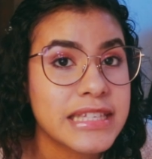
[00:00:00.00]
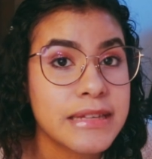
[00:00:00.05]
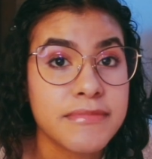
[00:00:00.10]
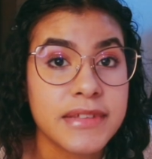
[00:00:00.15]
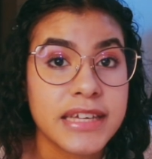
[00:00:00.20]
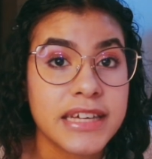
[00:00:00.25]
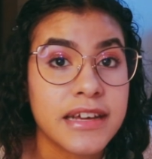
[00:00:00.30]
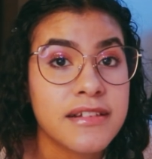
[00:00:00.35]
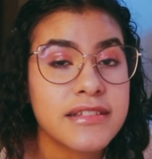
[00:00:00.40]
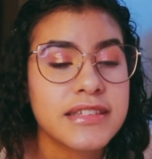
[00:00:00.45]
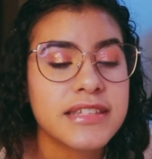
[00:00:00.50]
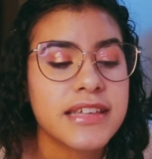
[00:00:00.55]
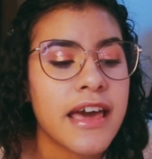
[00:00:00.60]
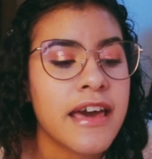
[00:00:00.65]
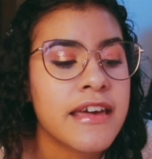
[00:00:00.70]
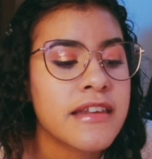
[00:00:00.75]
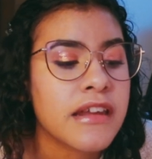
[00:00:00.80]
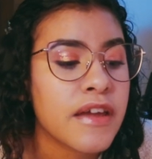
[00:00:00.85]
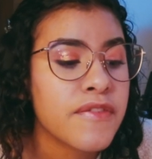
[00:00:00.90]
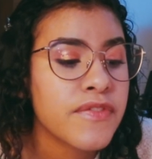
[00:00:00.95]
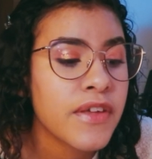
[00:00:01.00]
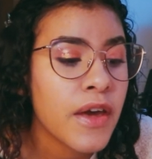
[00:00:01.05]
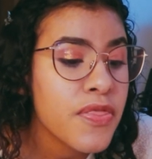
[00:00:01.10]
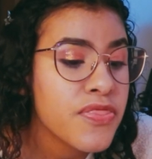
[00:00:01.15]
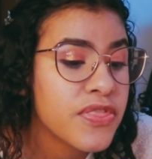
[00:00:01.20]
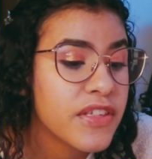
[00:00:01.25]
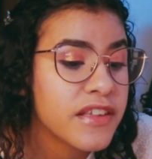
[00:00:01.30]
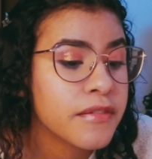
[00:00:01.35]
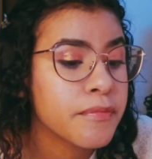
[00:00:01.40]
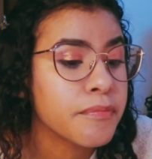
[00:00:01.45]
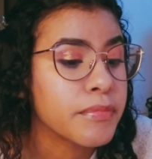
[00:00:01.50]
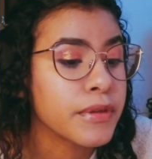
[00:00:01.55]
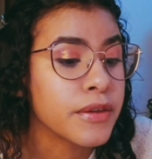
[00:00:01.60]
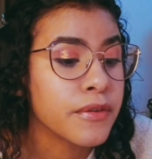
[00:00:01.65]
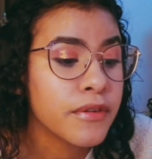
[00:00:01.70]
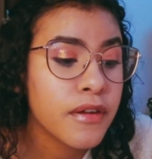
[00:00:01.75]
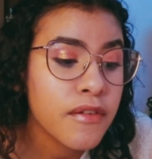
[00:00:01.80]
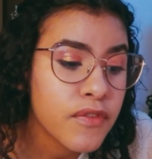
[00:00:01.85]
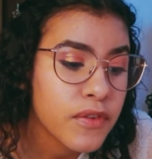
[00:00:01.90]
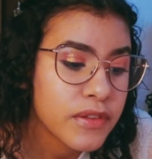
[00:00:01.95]
something else. And I found this
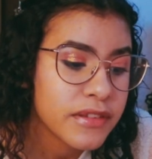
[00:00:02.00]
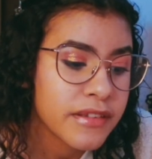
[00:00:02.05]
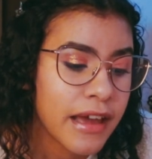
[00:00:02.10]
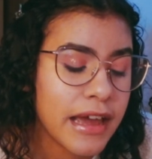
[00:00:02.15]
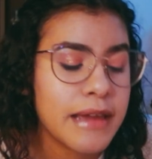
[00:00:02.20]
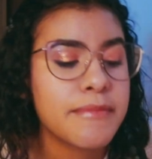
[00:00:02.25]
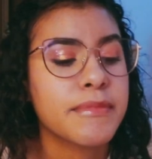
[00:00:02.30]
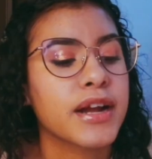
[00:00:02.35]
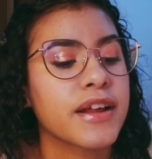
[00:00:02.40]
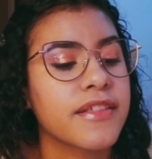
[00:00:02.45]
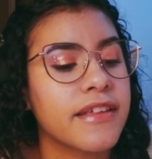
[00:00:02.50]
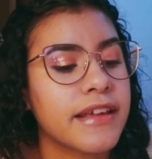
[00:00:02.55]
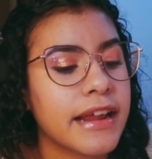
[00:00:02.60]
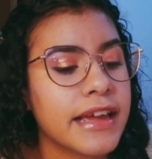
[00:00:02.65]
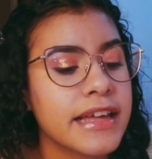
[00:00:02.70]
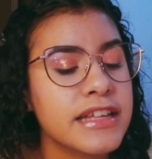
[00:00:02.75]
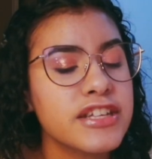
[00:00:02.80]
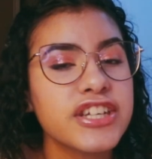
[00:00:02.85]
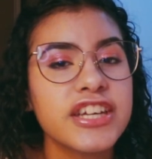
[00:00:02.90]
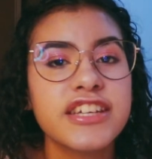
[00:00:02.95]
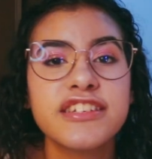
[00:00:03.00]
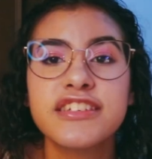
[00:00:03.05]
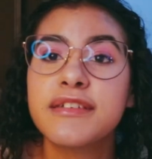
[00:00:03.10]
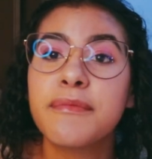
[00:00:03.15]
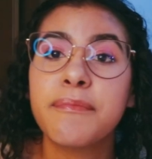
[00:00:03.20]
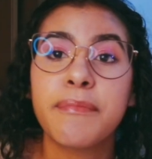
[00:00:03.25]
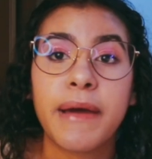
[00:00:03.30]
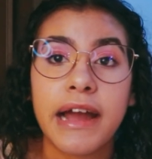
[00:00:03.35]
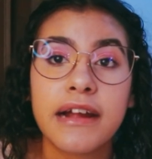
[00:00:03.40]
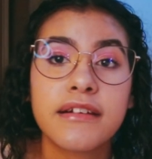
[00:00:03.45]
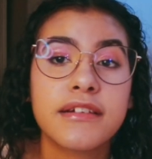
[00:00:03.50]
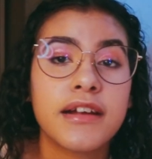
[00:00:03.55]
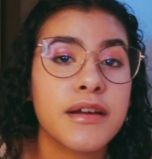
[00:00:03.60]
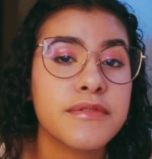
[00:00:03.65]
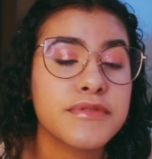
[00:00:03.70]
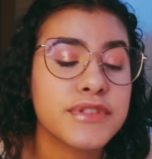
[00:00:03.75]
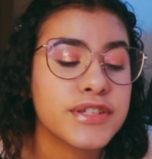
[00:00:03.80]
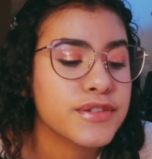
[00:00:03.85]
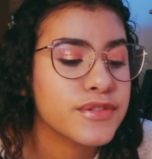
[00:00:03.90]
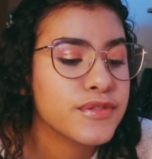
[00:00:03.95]
beautiful timer that I can change the
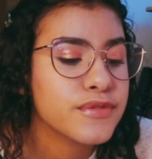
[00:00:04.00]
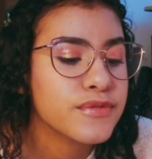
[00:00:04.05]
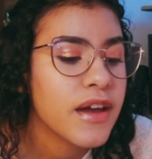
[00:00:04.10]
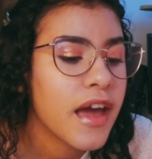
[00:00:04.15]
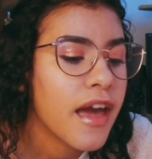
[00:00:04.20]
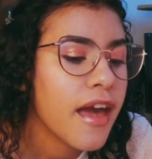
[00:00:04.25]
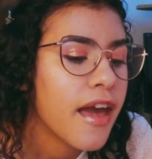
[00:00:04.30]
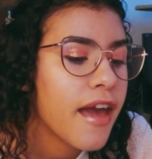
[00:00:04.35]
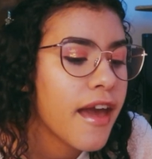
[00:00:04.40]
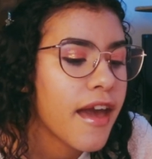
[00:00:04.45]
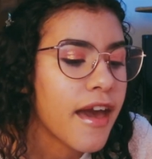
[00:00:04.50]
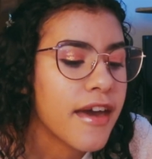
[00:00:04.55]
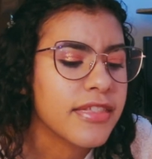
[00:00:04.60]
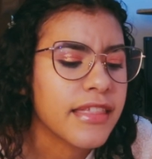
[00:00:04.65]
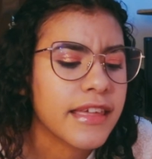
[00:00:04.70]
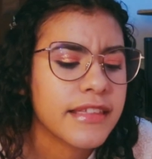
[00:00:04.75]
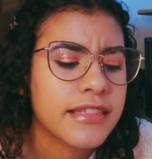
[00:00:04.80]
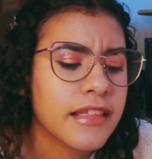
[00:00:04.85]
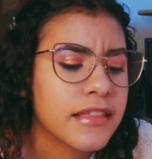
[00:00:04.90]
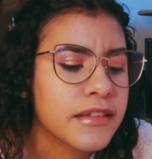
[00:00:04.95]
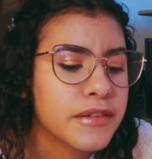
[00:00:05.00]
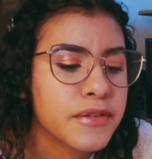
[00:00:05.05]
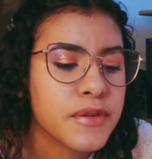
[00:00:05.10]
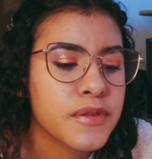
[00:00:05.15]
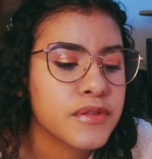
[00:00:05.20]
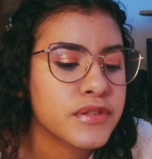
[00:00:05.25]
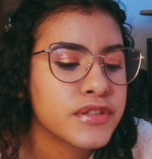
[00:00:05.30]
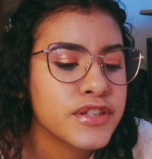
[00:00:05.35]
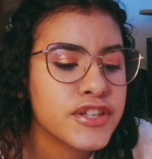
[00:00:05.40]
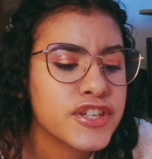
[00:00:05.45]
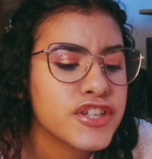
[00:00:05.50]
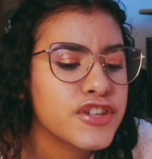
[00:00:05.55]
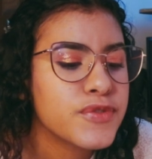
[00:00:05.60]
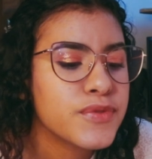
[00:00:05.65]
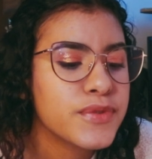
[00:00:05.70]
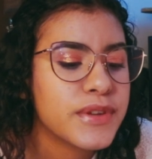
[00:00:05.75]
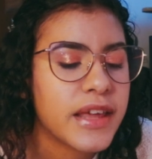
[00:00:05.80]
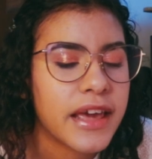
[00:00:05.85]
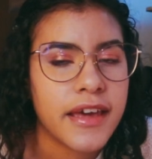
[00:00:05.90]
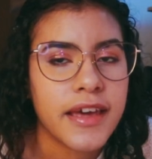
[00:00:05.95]
background to and like the little
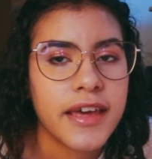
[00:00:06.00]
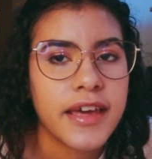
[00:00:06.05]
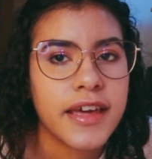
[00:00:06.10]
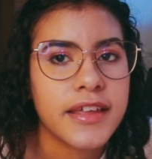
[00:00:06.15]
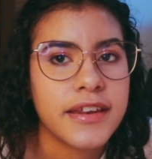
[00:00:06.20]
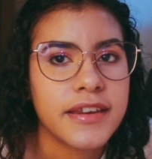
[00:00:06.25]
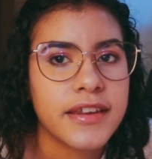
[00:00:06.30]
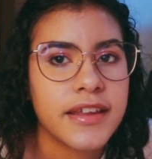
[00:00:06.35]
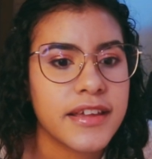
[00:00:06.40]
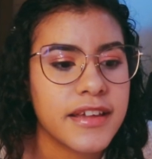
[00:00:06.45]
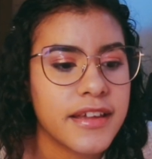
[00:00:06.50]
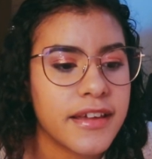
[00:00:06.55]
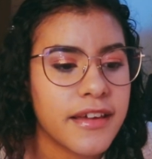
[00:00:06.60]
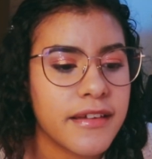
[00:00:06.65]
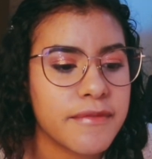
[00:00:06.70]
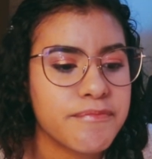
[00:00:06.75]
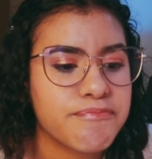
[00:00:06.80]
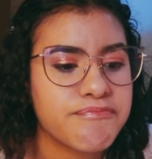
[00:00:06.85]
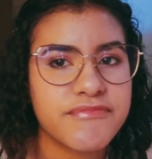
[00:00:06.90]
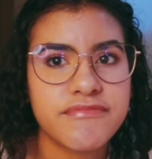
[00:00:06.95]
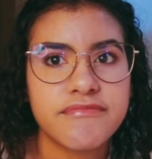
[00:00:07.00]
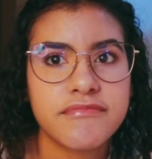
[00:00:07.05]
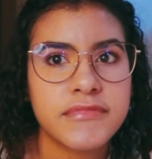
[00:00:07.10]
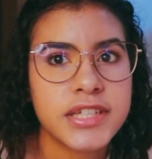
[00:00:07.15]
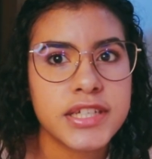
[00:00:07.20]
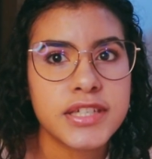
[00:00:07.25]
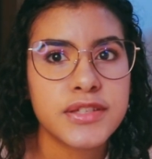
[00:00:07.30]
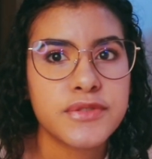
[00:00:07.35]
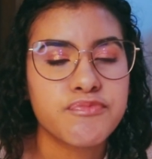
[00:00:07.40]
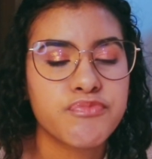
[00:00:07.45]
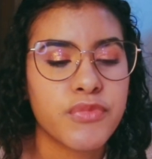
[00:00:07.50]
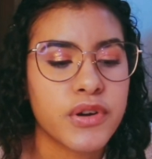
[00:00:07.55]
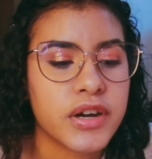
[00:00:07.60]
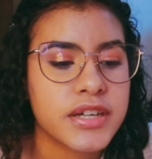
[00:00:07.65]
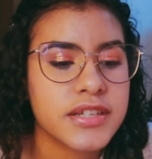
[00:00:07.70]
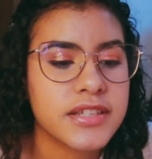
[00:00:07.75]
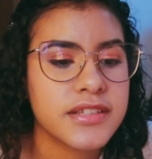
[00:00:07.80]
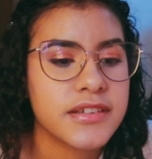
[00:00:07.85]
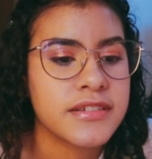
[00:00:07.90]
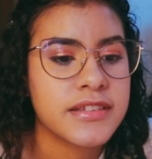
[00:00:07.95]
tune, and just
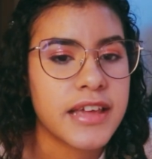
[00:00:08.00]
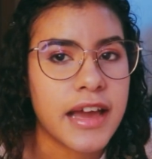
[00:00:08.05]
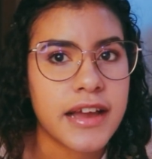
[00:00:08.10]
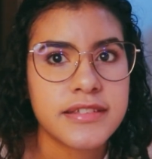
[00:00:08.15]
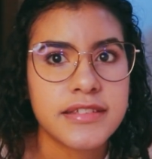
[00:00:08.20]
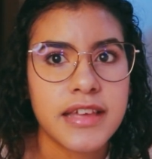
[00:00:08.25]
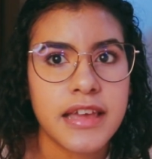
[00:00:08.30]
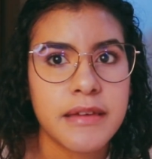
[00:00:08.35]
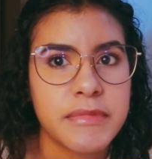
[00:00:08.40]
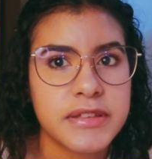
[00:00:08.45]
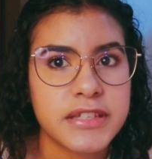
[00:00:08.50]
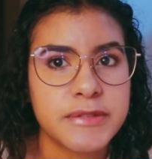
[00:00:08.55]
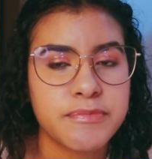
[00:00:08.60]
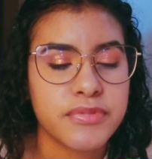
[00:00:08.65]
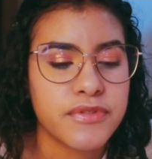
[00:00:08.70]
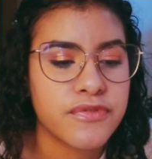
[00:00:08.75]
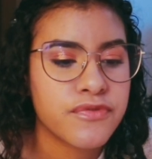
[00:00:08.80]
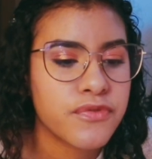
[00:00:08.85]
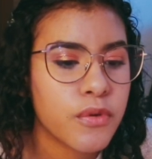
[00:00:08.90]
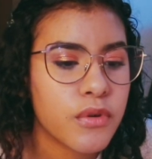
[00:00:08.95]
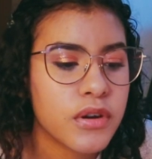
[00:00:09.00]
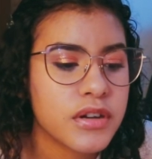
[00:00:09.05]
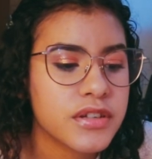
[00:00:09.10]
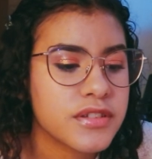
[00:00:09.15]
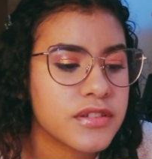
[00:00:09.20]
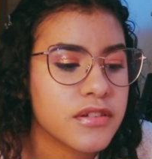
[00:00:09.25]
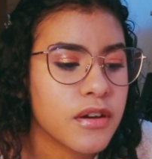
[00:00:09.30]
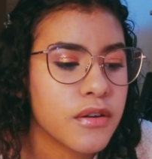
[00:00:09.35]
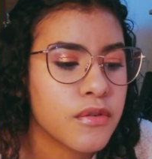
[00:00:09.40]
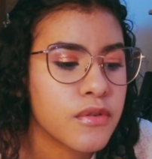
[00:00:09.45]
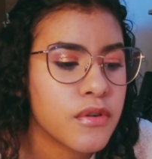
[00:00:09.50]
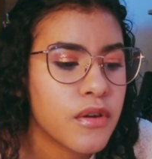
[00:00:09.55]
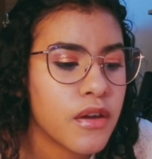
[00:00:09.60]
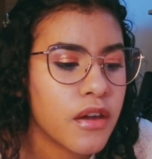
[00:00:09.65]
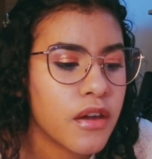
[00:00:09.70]
works the exact same as before. So